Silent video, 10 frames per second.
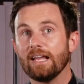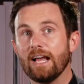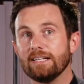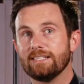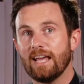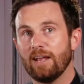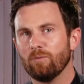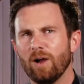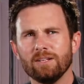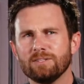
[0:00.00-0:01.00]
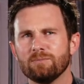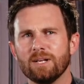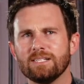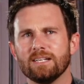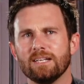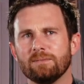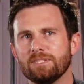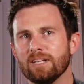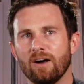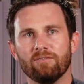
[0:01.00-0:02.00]
I said, Wallace wasn't
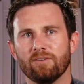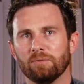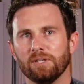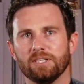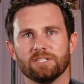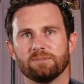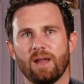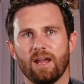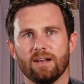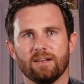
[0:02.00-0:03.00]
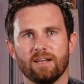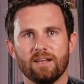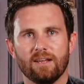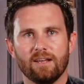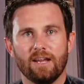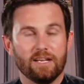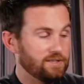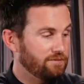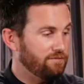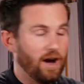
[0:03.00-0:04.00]
himself a religious man.
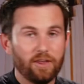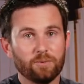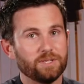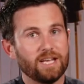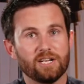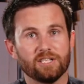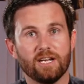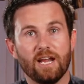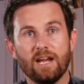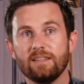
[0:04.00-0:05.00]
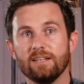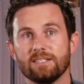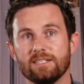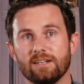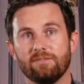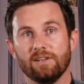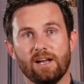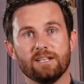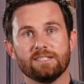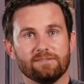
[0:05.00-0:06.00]
His father was actually an atheistic
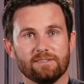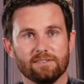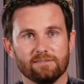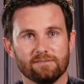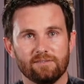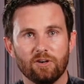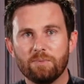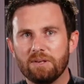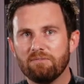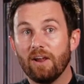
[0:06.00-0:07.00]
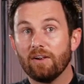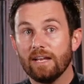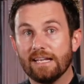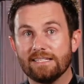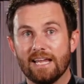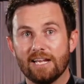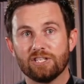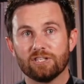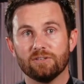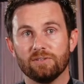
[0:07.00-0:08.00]
philosopher who'd been very
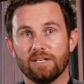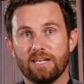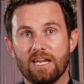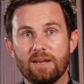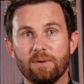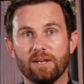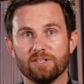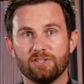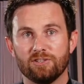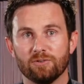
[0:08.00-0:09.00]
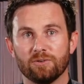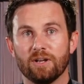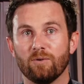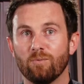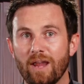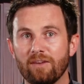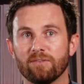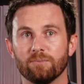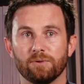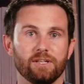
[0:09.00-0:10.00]
intentional in keeping his children away
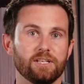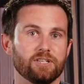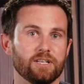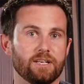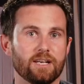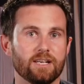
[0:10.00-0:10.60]
from religion.